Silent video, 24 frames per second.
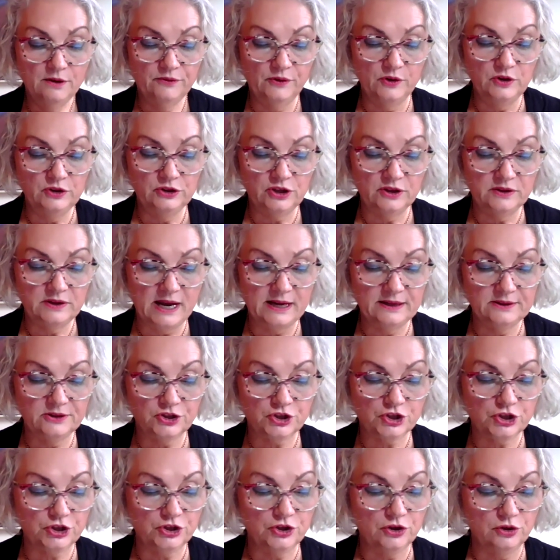for
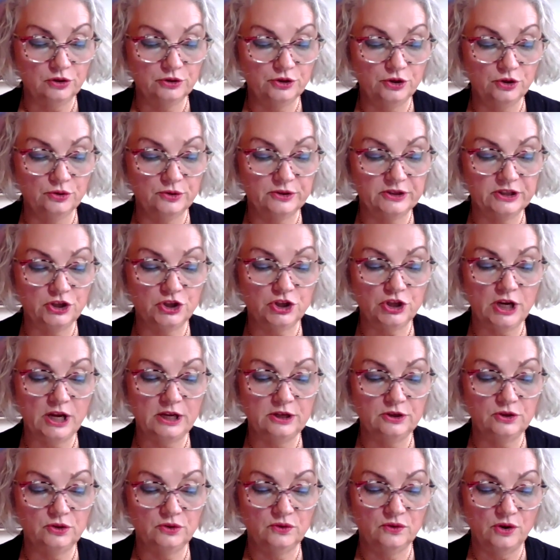international usage
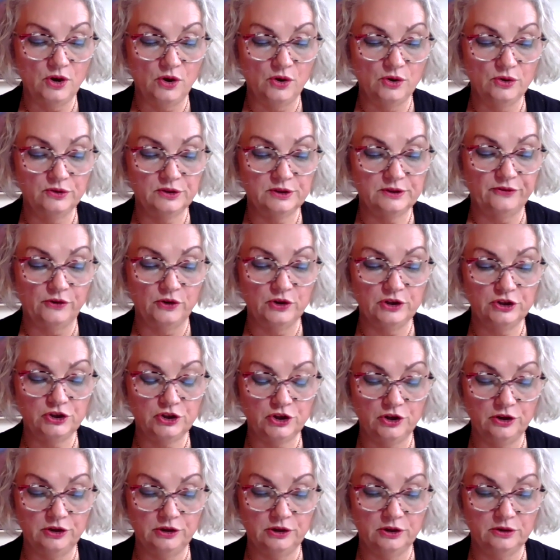and to those for
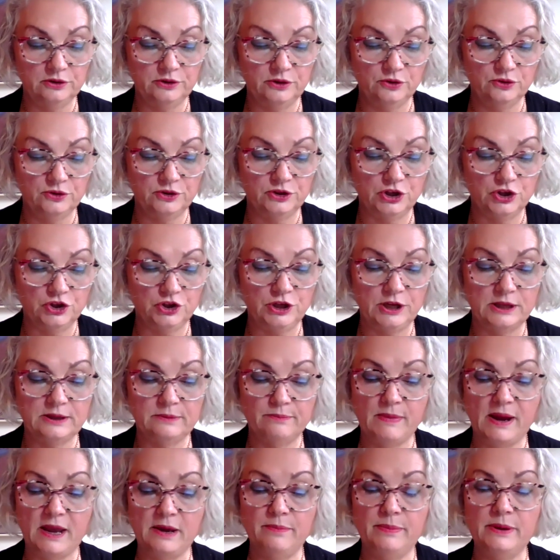internal usage
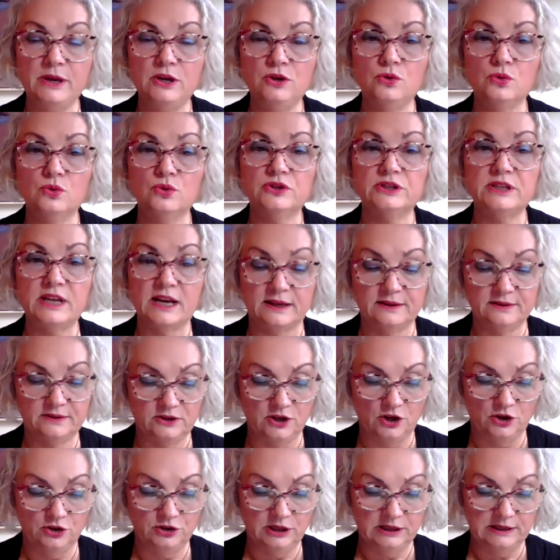that may be used
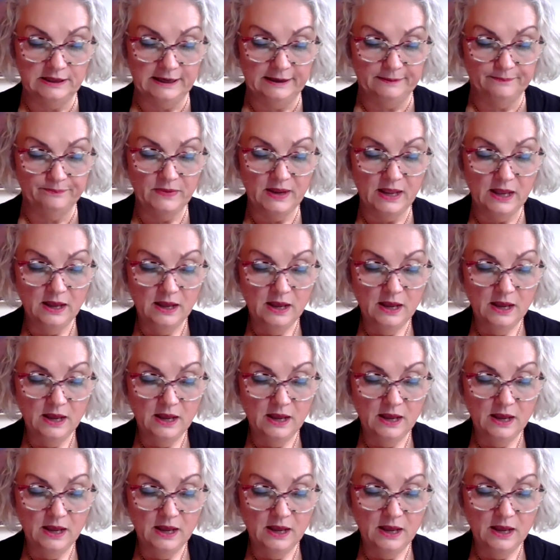externally.